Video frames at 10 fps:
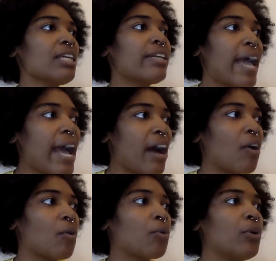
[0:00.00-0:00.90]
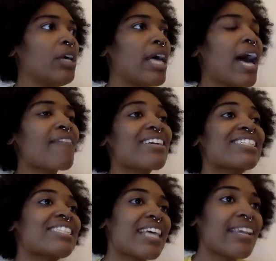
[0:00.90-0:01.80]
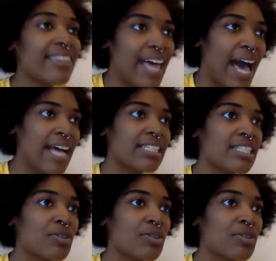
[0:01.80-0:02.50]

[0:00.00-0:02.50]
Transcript: Now, having said that,